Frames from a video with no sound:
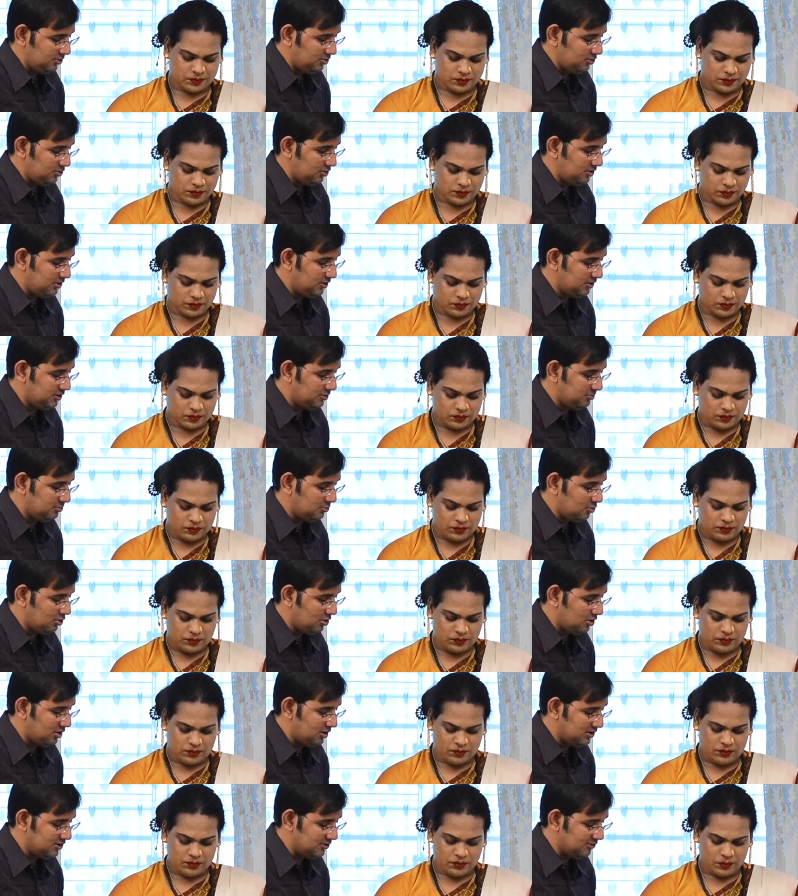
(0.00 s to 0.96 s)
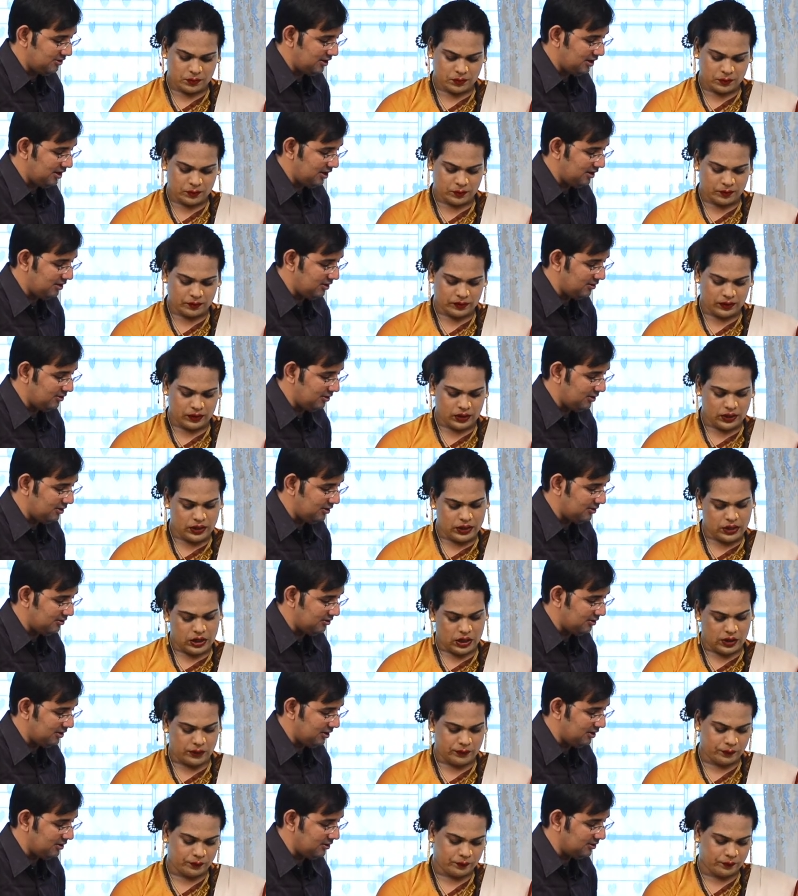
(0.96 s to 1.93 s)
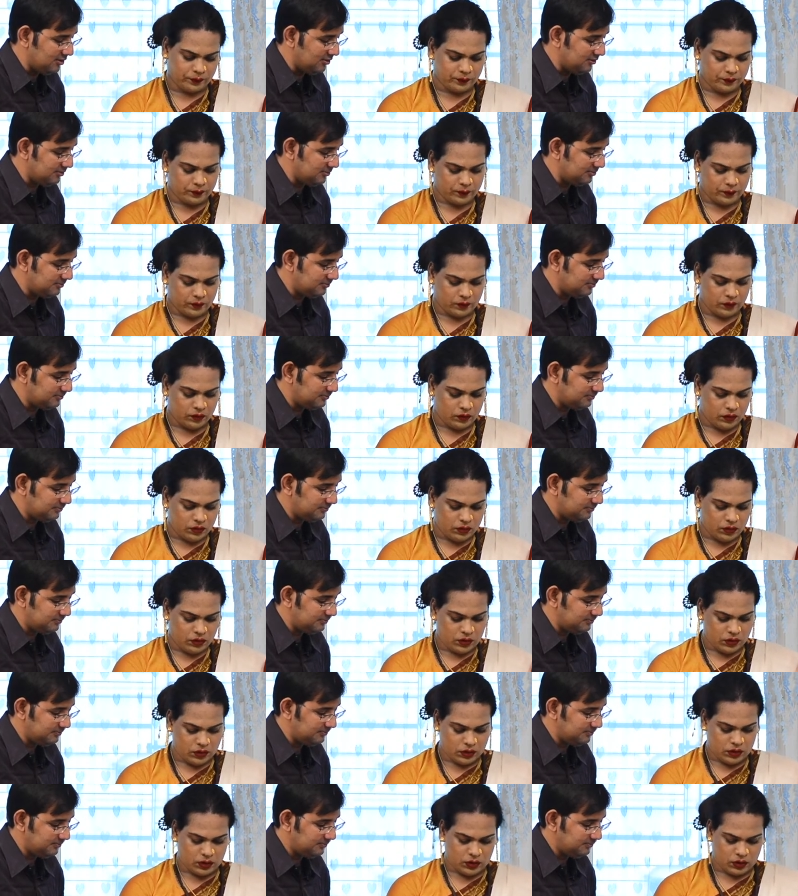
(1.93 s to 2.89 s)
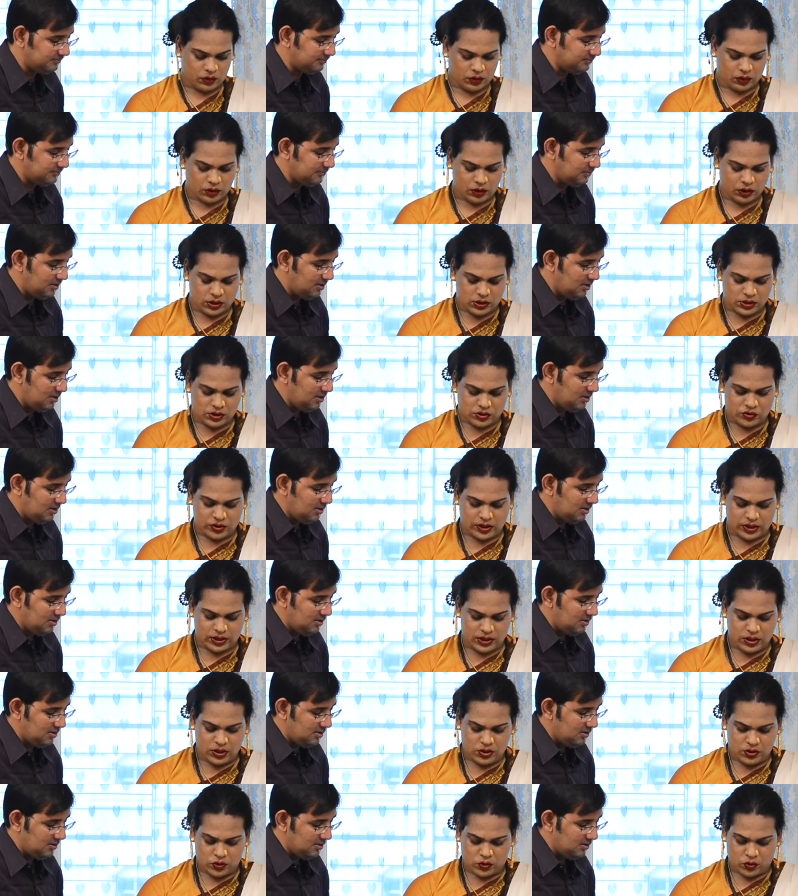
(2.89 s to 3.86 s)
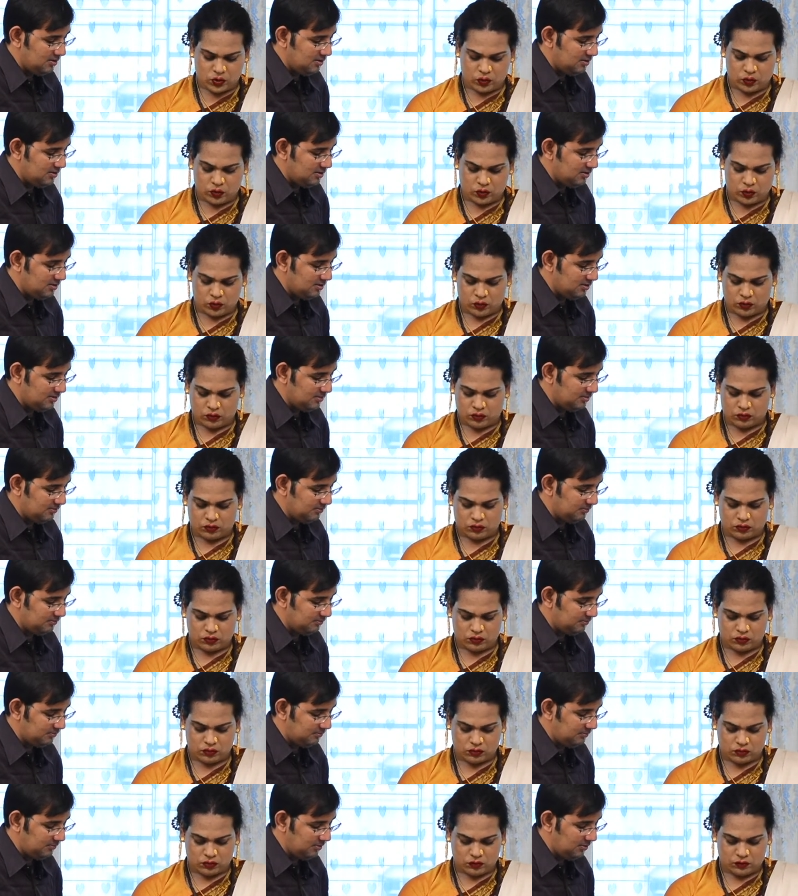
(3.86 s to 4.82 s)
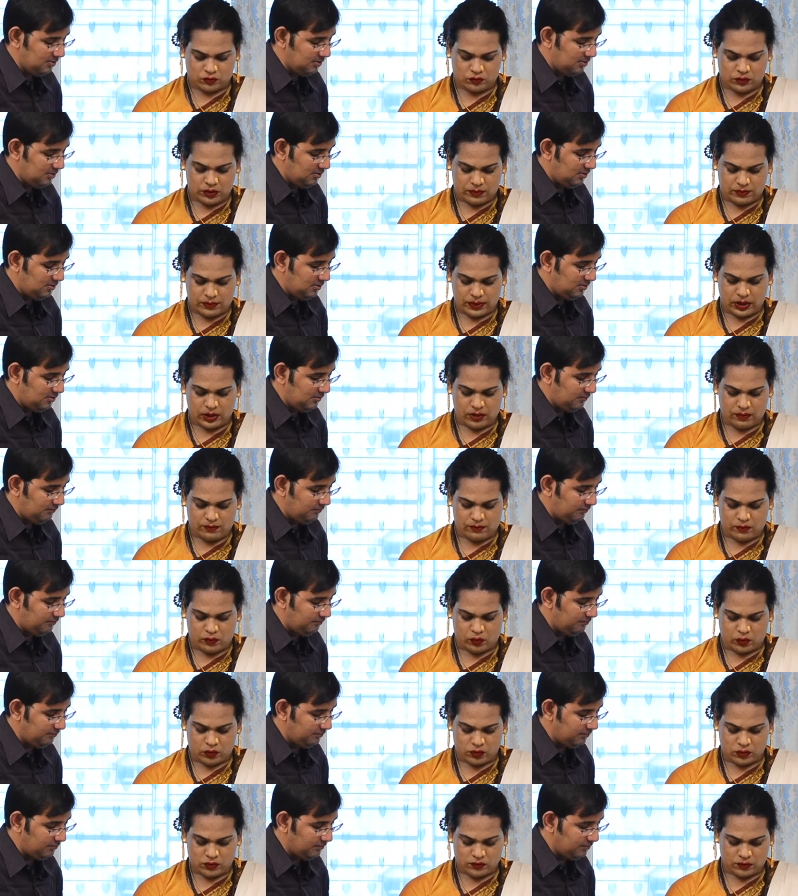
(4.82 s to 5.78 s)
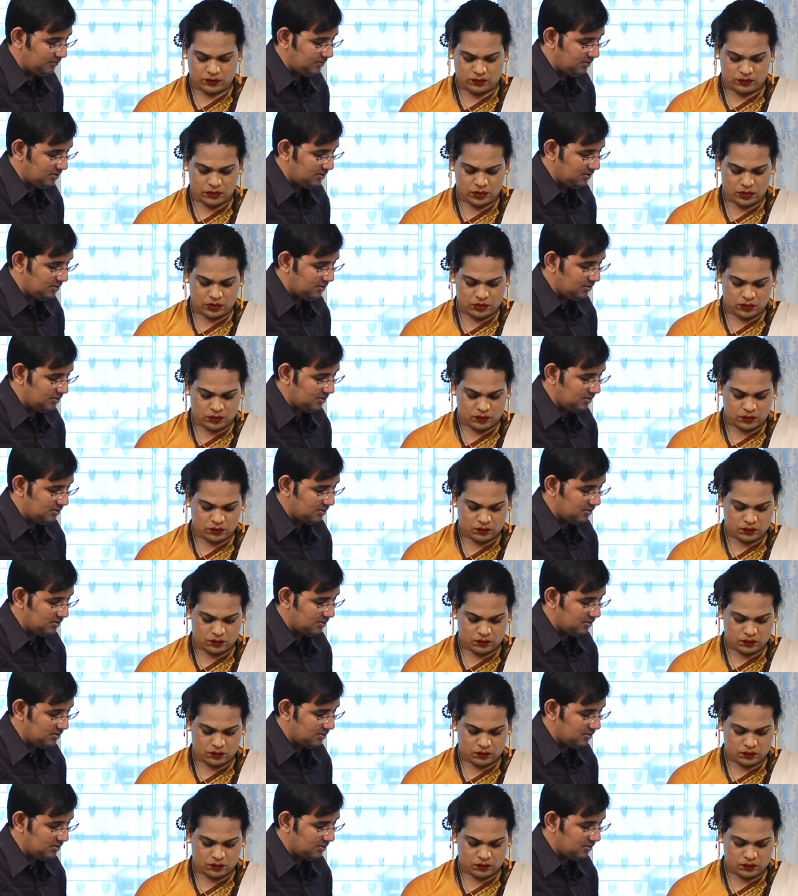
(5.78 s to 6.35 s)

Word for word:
Speaker 1: So this is more or less ready right, yeah. right now.
Speaker 2: It's ready. So we are making balls from there.